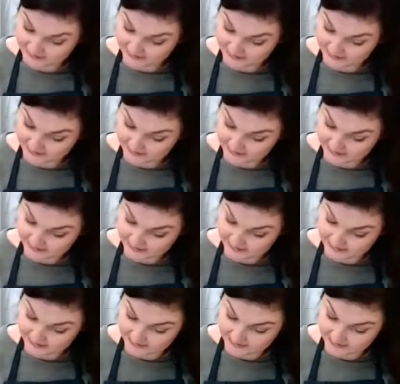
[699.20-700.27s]

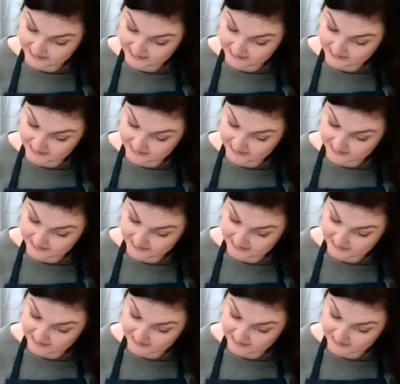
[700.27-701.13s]
[no speech]